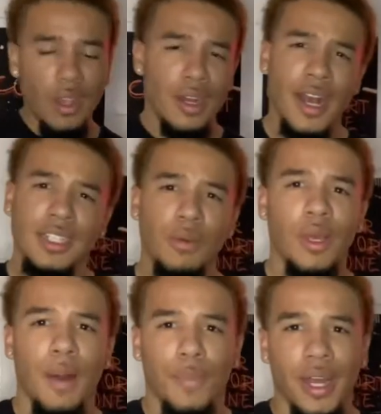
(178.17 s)
Next up, we
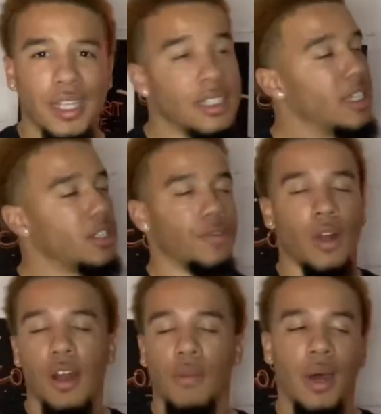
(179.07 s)
got blankets. This is for
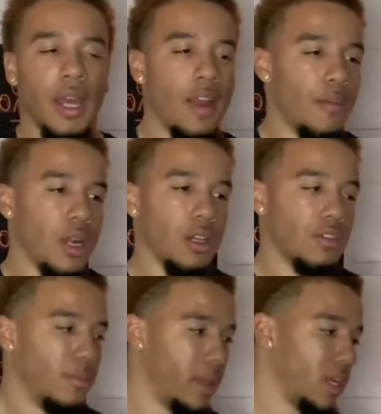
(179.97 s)
everybody. Everybody loves
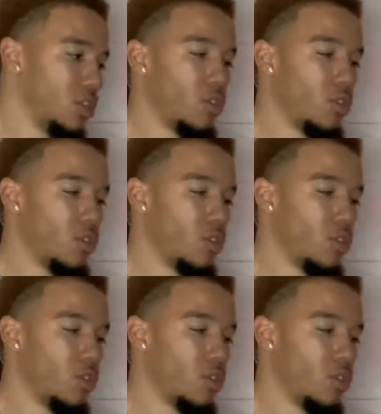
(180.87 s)
blankets.